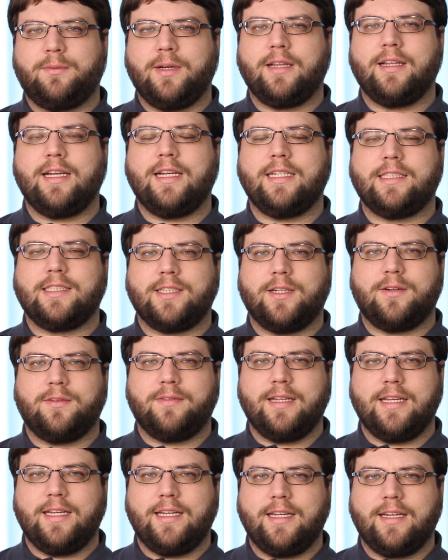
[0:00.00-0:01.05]
release
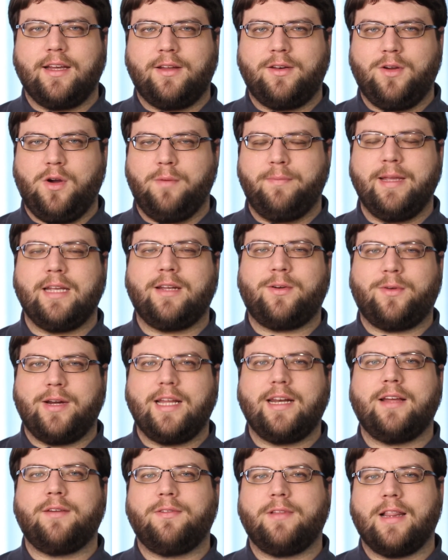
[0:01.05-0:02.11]
of the Adobe
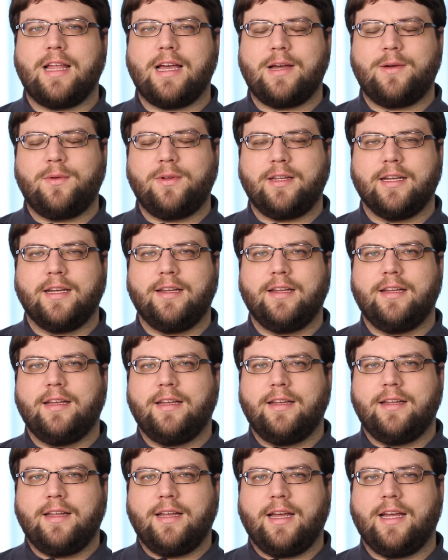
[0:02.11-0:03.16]
Creative Cloud.
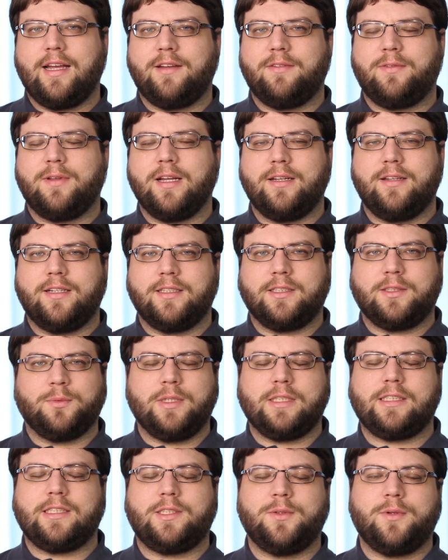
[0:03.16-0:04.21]
I've done the
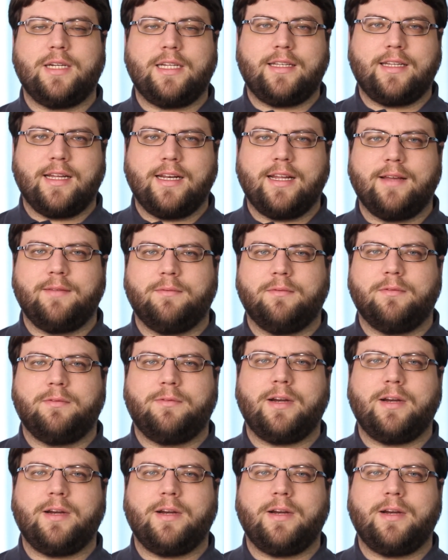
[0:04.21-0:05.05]
switch to it and I'm